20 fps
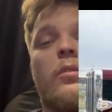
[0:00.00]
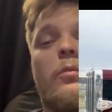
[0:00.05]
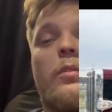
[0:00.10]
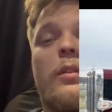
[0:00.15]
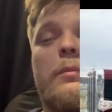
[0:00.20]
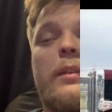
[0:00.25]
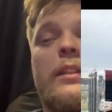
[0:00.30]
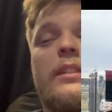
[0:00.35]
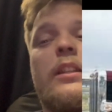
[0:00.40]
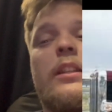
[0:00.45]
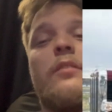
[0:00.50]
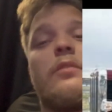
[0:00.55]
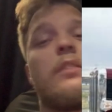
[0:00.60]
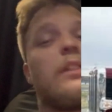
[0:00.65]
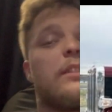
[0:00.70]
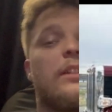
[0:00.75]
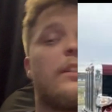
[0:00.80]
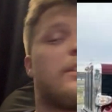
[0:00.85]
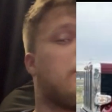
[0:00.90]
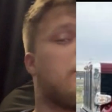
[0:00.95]
one myself
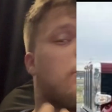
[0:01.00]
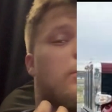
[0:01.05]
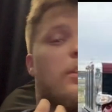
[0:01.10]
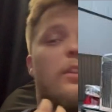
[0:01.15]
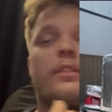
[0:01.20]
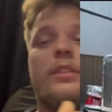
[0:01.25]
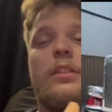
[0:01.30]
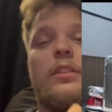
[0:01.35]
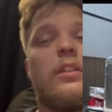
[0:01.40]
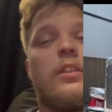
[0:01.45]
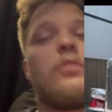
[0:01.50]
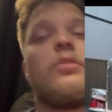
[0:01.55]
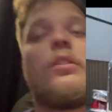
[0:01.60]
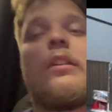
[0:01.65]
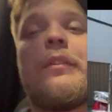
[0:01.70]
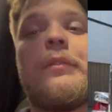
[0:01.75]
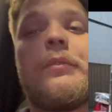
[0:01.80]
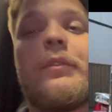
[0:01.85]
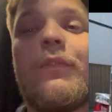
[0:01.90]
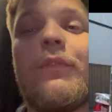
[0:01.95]
because under warranty, you can
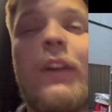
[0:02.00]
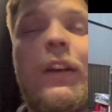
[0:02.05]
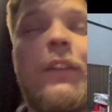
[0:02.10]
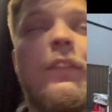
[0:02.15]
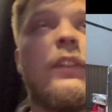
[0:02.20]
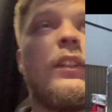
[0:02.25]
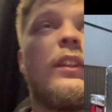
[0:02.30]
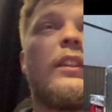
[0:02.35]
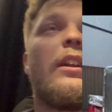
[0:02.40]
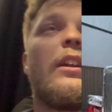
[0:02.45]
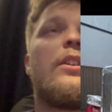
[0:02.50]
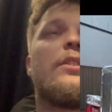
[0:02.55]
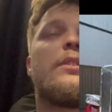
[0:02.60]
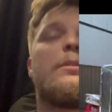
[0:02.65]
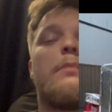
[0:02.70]
drive up to 500,000